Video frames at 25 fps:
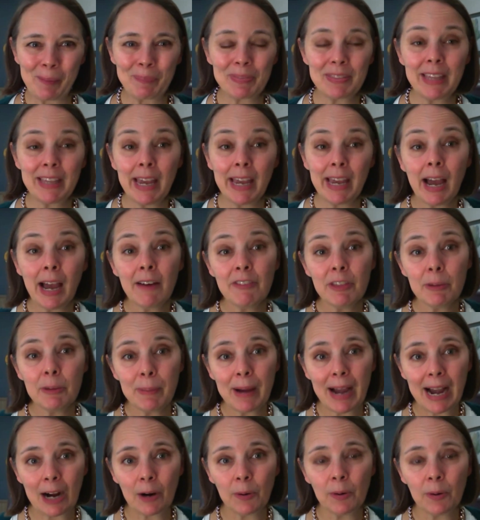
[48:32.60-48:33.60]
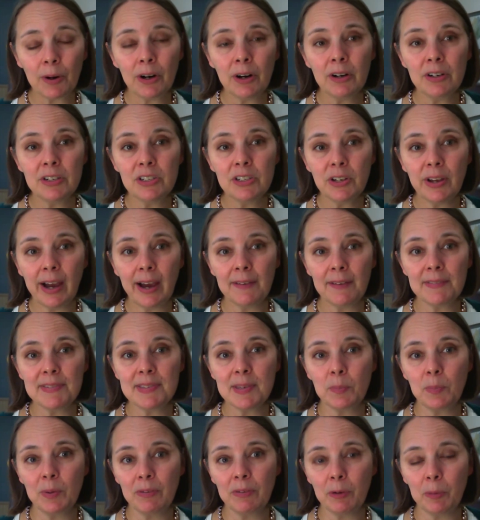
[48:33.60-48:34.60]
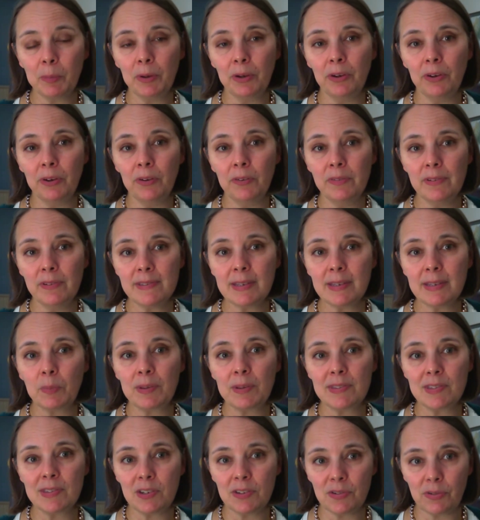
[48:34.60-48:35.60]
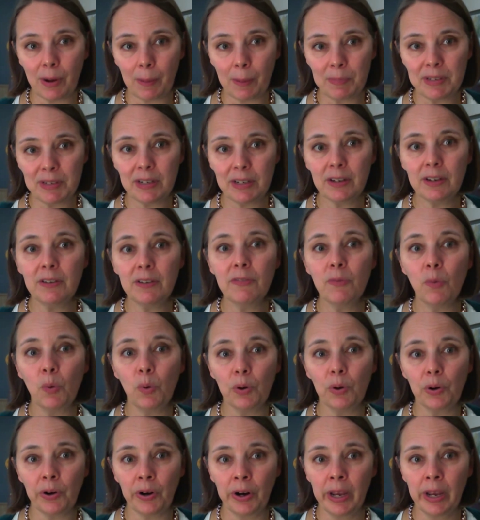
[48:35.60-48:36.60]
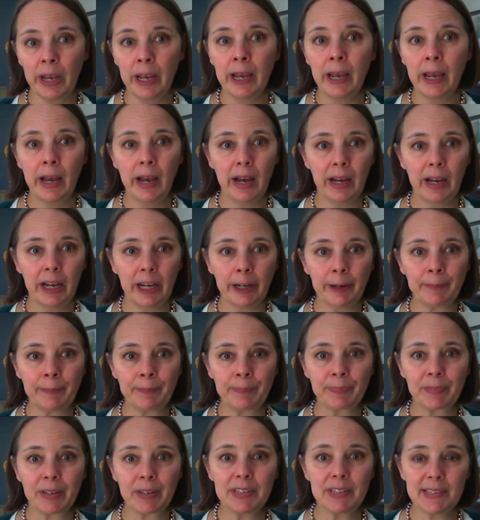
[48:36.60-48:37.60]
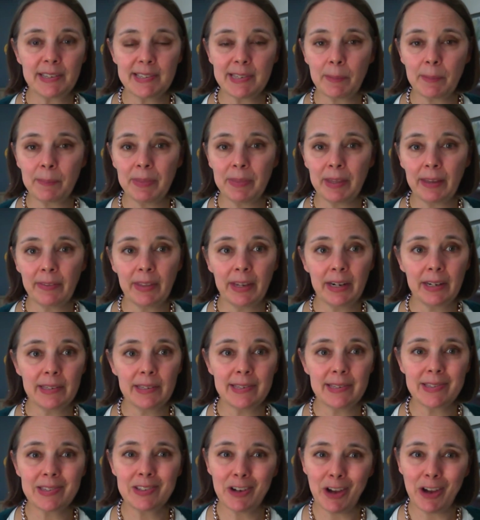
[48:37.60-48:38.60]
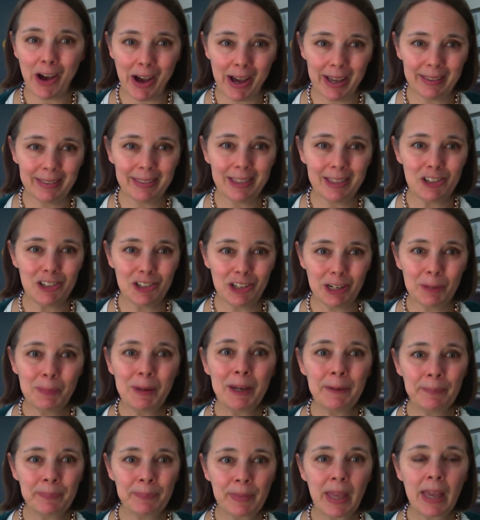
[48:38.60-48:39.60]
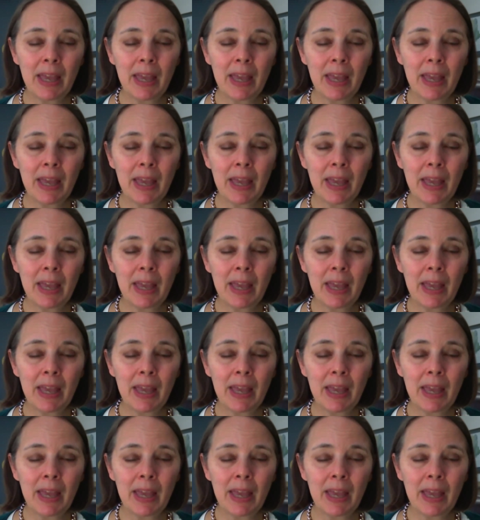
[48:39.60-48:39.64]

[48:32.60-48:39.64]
They have the power to have someone removed if someone's disruptive or does something that is not legitimate.